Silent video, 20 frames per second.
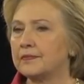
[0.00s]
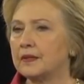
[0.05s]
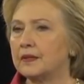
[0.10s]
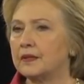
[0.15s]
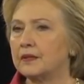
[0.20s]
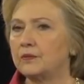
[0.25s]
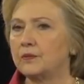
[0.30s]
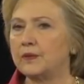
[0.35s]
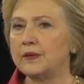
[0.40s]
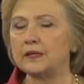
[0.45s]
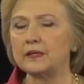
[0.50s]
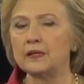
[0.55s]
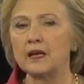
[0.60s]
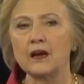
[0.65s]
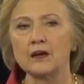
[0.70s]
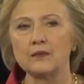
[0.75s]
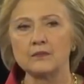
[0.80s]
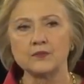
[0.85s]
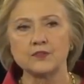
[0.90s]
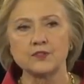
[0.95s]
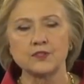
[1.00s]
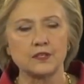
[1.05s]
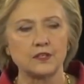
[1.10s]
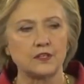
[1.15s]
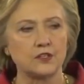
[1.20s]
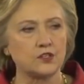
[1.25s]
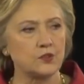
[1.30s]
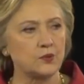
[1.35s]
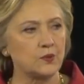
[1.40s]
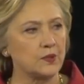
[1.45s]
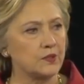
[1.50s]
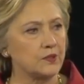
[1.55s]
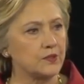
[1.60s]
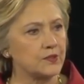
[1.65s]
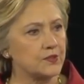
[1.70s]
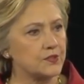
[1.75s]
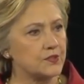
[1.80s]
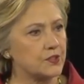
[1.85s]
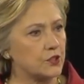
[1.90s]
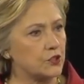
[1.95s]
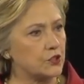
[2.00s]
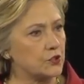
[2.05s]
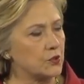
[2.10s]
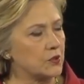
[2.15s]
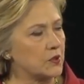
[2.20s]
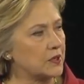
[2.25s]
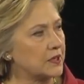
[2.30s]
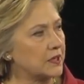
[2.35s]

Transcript: 2008 and again in